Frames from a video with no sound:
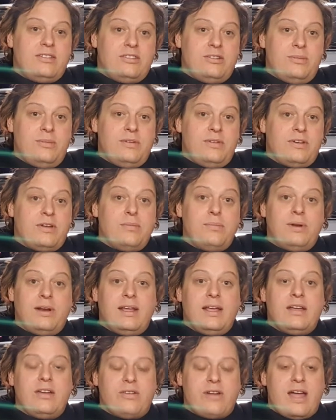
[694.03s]
Some are
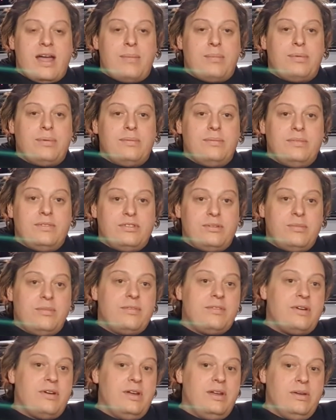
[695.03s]
complete crap, some are
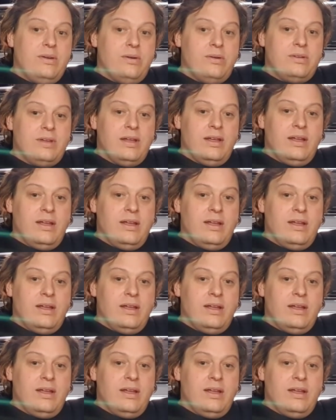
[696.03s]
very good,